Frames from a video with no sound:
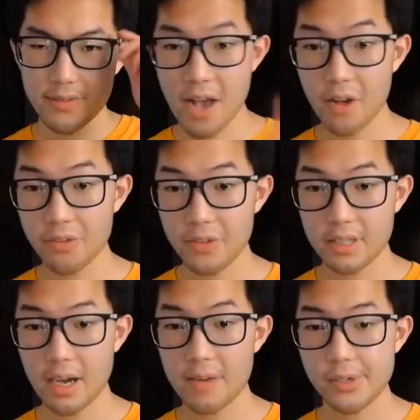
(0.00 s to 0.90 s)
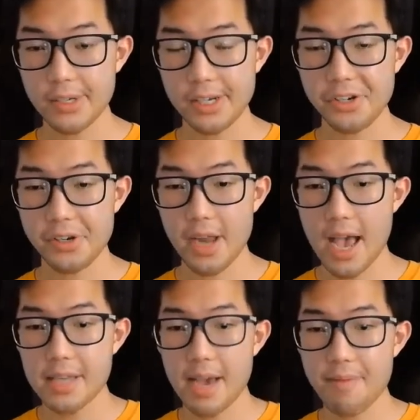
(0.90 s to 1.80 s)
and healthy conversation,
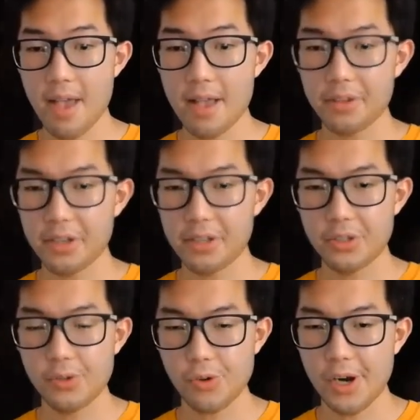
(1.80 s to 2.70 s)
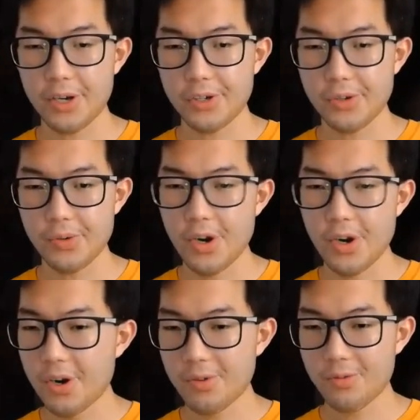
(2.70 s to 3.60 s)
as I'm not looking to try to
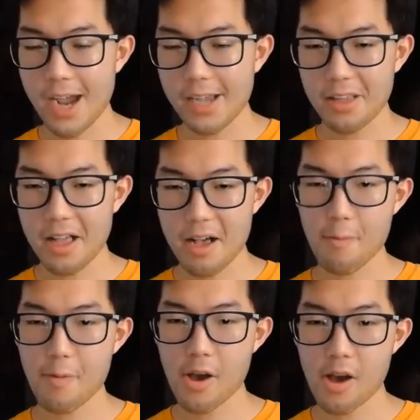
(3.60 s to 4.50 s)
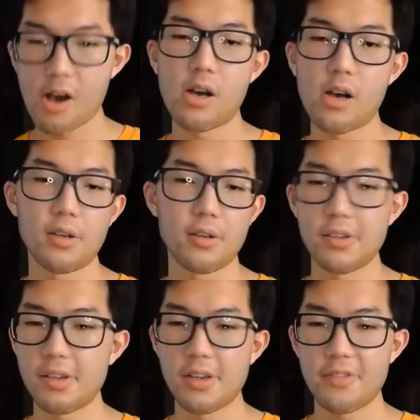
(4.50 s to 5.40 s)
rile up
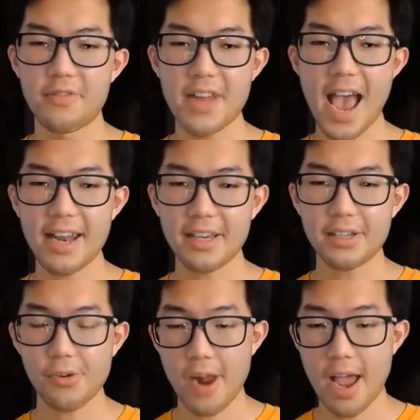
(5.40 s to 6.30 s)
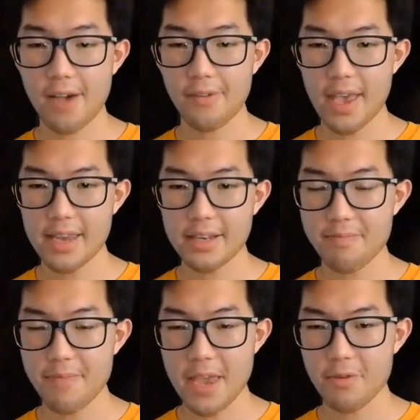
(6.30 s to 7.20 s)
fanatics or have a
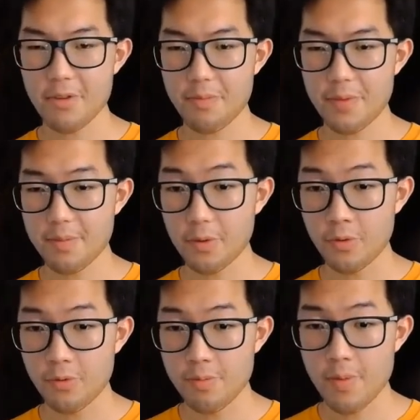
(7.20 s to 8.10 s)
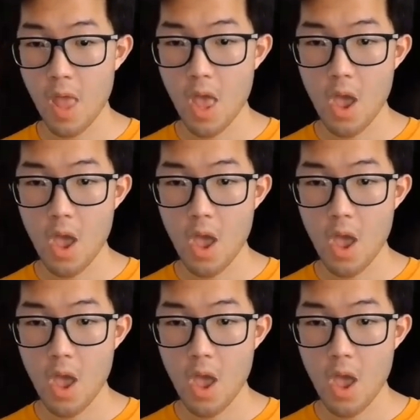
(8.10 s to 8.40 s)
debate with people whom